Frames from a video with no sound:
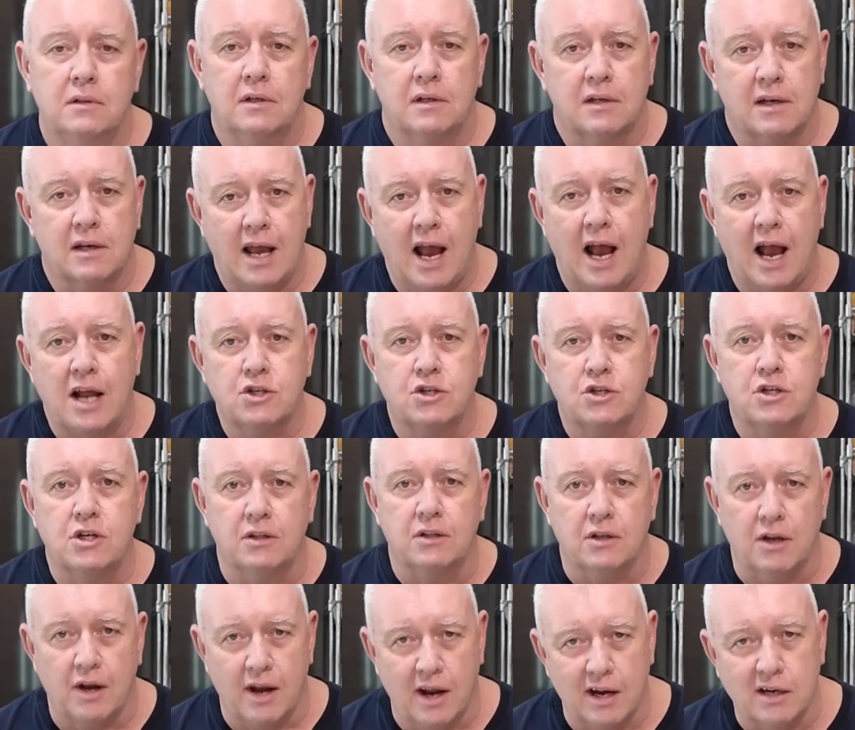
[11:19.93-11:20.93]
Catch you in
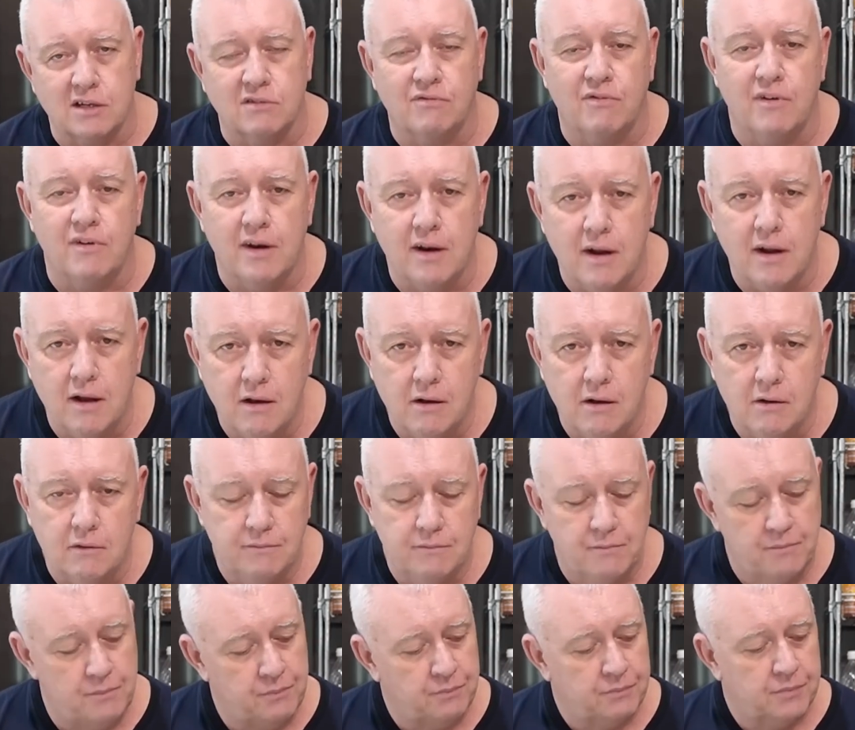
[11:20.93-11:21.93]
the next video
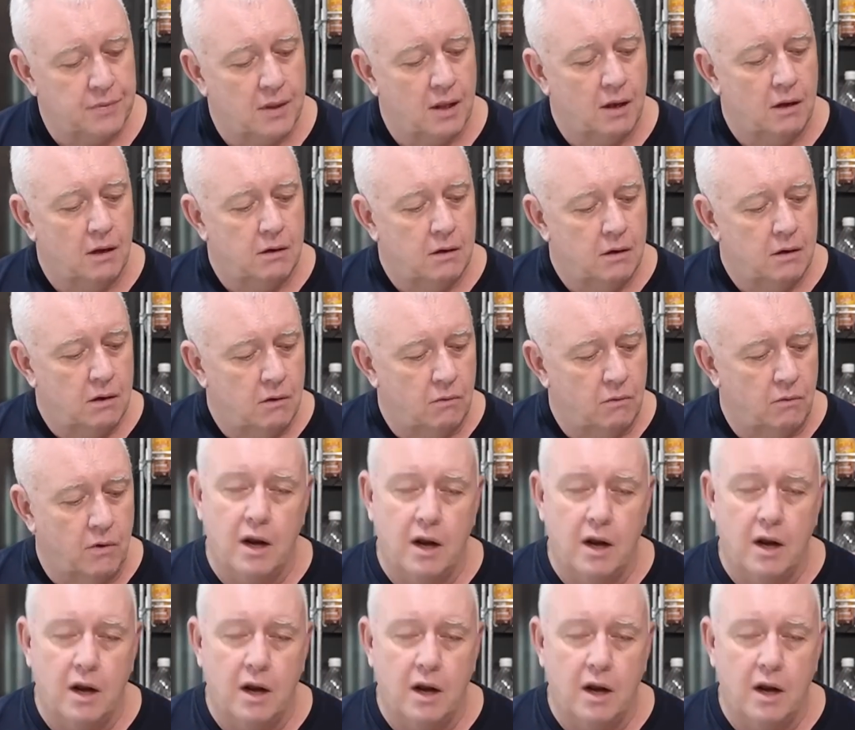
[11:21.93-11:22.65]
when